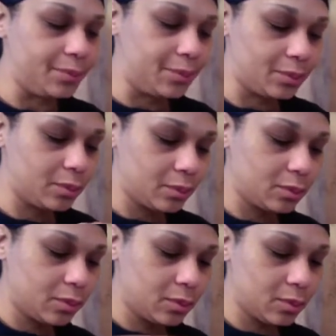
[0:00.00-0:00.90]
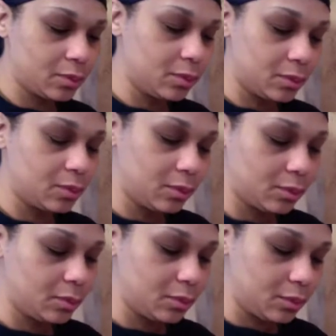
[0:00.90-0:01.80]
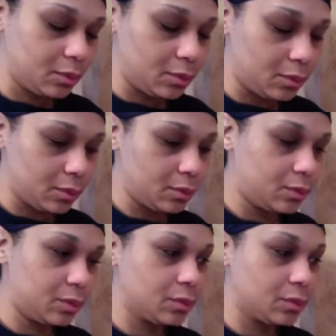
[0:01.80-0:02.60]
No one is speaking in this clip.